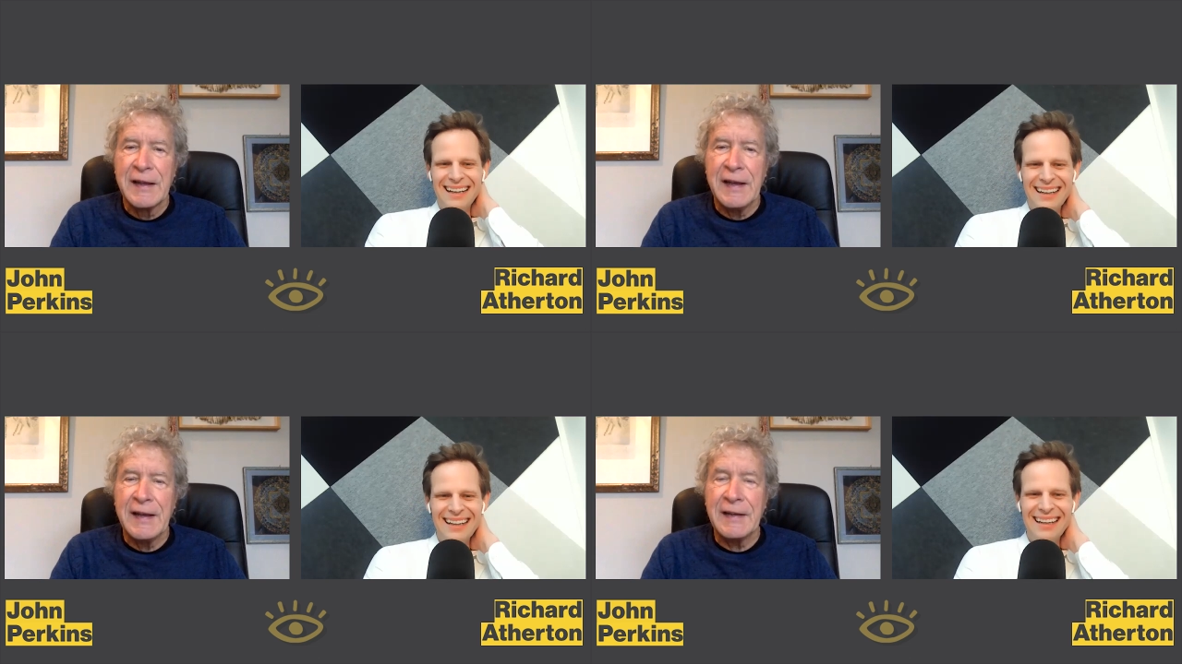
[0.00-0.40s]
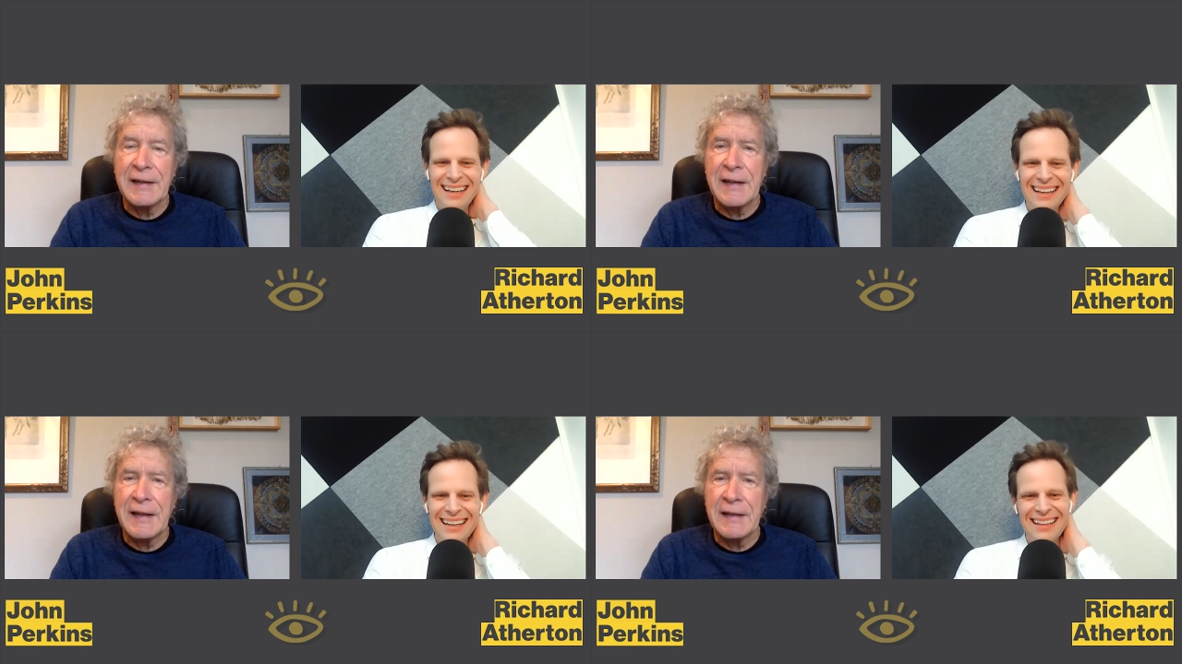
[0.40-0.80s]

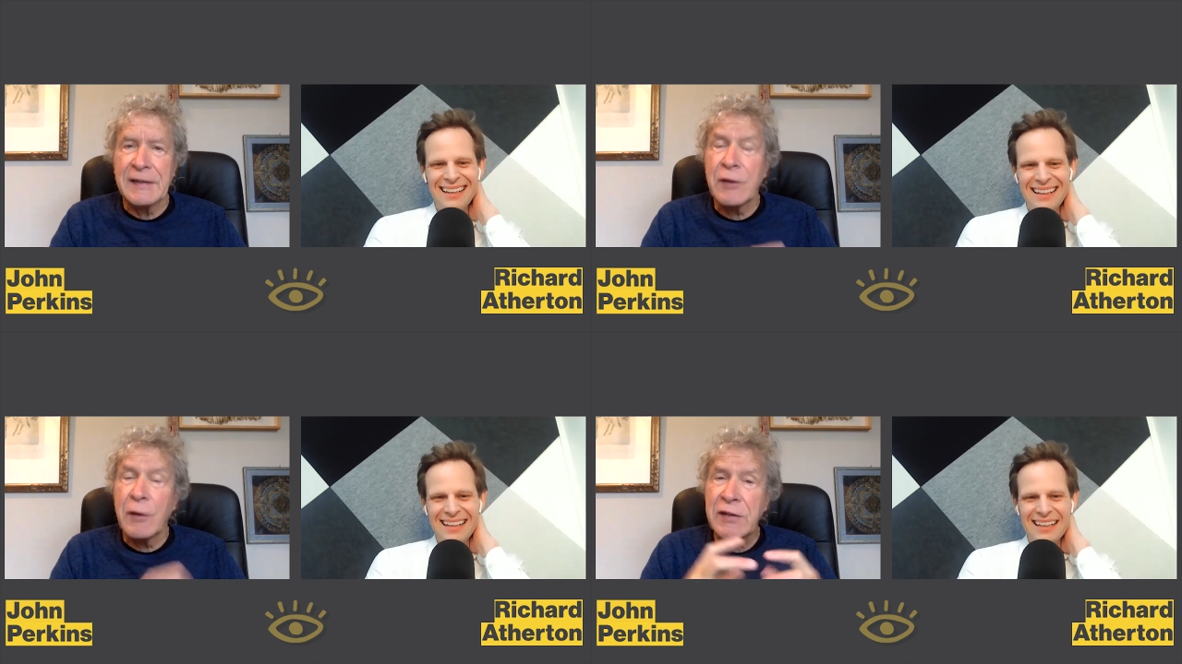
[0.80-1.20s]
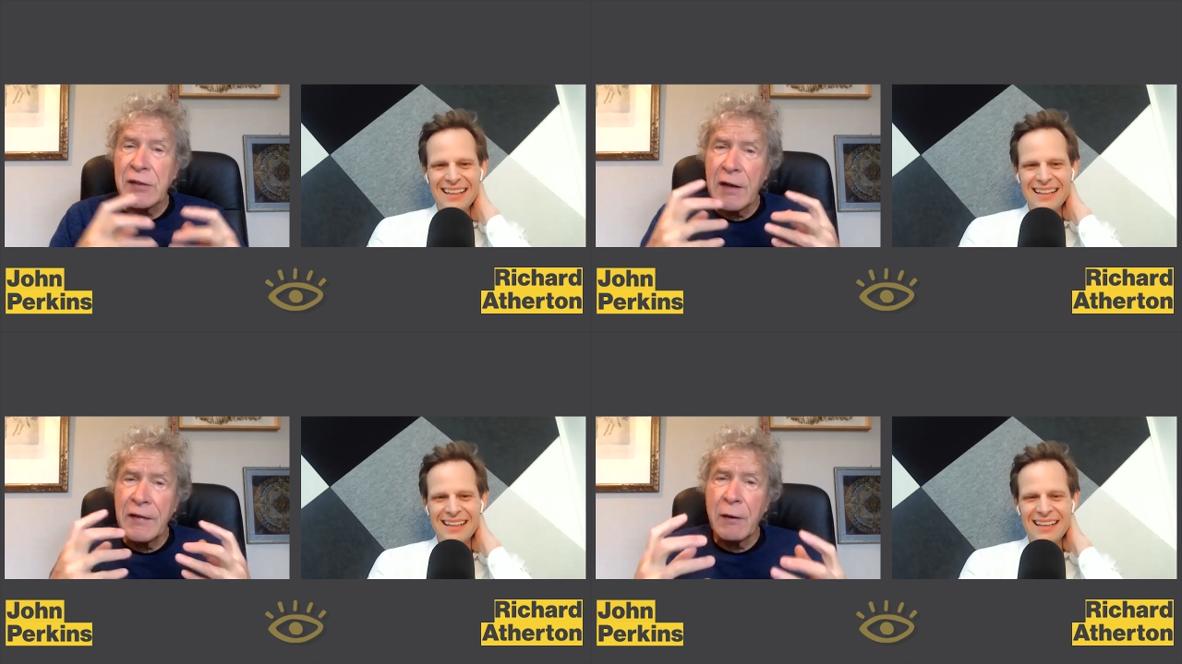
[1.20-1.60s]
Speaker 1: And and so I
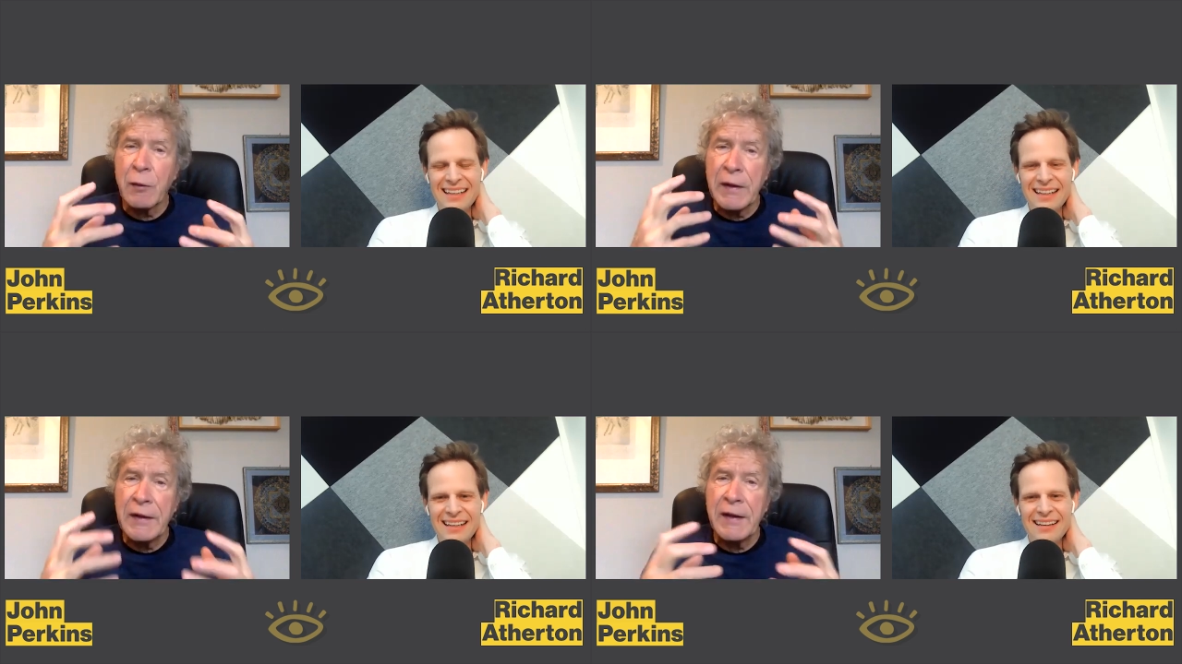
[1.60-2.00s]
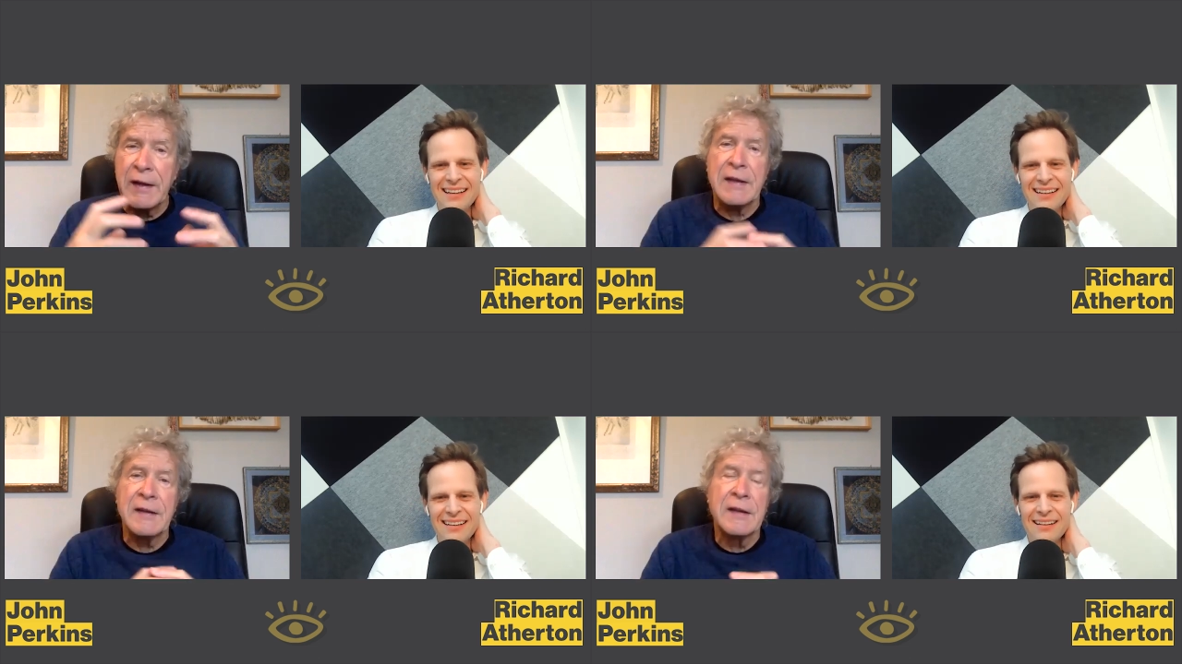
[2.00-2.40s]
saw that one
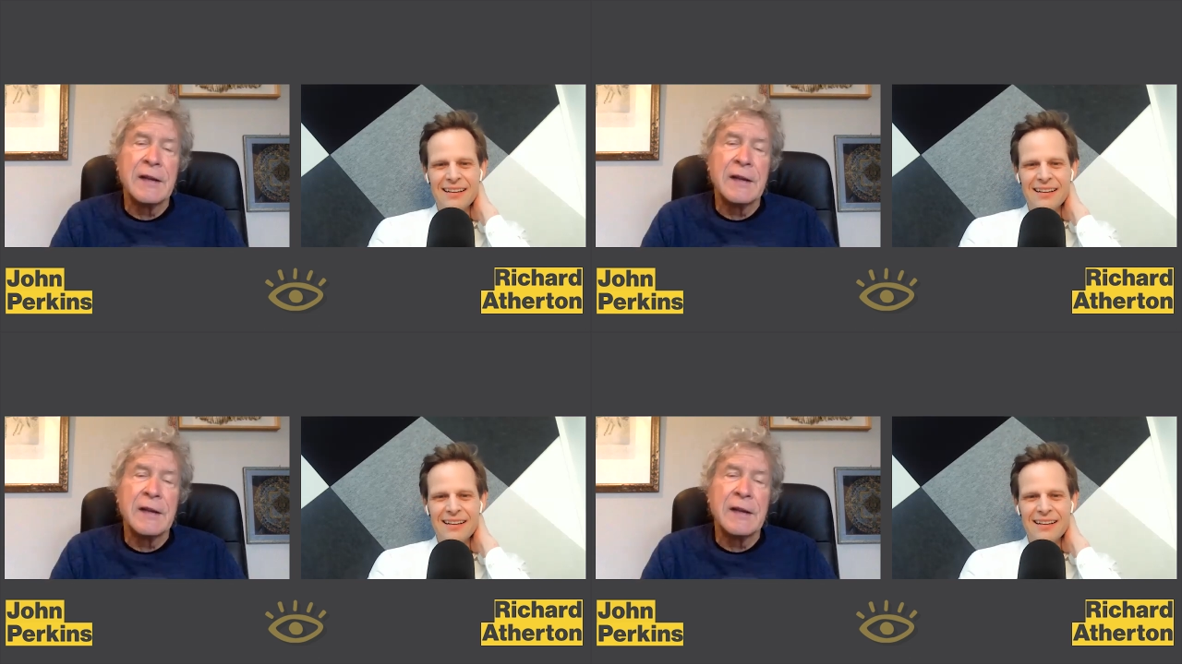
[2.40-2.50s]
night